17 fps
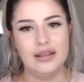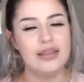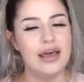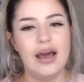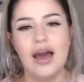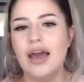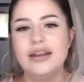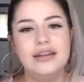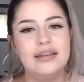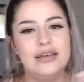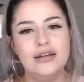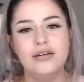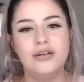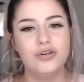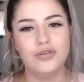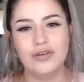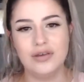Like, I need
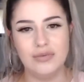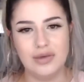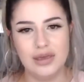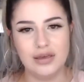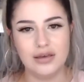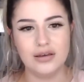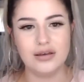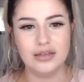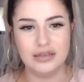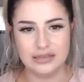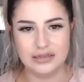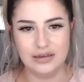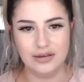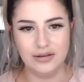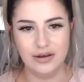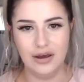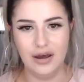a creamy
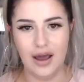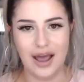concealer.